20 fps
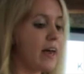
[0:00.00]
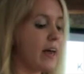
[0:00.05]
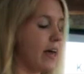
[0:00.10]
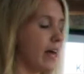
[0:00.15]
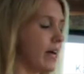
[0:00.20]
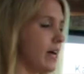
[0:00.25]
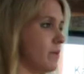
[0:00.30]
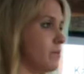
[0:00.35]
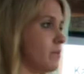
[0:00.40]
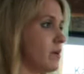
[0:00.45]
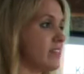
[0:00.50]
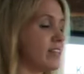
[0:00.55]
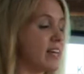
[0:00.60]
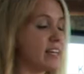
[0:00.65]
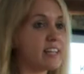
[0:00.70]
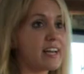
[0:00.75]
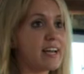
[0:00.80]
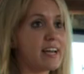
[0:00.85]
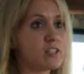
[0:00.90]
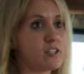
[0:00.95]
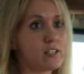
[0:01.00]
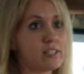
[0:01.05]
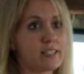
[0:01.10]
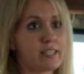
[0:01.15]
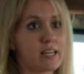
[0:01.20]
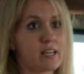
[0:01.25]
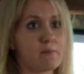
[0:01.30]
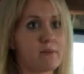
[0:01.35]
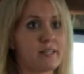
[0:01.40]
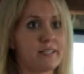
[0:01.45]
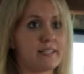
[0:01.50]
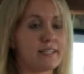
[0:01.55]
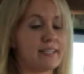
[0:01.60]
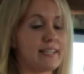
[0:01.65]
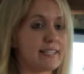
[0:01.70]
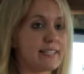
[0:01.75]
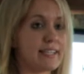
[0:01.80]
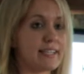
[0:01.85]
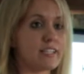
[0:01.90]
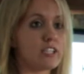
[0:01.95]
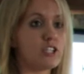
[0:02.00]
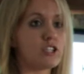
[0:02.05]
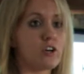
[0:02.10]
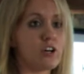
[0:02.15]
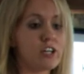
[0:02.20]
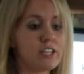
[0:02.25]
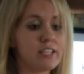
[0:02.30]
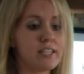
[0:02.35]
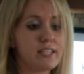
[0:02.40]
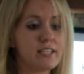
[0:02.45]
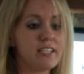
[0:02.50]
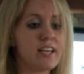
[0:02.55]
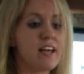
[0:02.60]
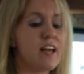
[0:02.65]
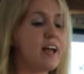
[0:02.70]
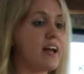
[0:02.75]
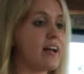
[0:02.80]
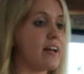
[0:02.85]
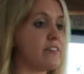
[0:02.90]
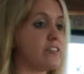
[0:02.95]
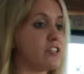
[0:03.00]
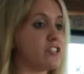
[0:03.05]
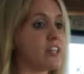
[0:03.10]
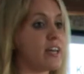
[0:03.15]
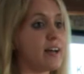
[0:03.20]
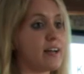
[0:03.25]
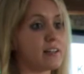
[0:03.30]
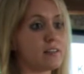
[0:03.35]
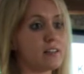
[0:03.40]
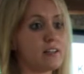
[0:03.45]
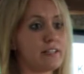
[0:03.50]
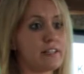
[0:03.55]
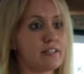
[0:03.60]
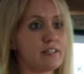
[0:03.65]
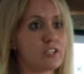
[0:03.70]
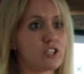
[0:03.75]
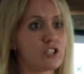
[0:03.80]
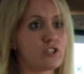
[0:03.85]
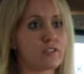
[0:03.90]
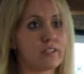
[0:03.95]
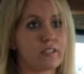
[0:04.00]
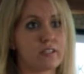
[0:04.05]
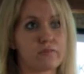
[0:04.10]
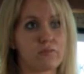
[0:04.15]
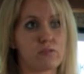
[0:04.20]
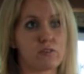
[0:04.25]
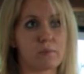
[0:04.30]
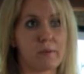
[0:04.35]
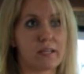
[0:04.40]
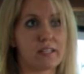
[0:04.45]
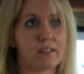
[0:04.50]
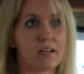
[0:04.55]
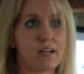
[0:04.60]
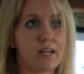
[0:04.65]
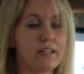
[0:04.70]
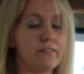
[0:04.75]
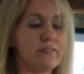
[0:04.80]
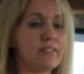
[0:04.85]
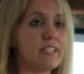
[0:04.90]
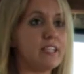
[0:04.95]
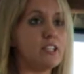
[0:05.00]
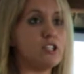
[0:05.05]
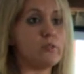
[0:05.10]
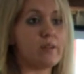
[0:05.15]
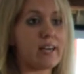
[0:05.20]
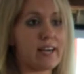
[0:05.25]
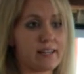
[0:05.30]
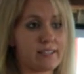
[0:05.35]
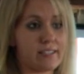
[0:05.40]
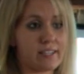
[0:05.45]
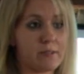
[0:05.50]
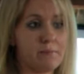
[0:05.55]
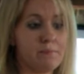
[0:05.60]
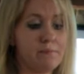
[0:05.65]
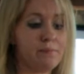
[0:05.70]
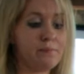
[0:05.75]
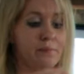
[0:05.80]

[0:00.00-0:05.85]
Katu Honey means let's get started, and their tagline is transforming lives in Uganda.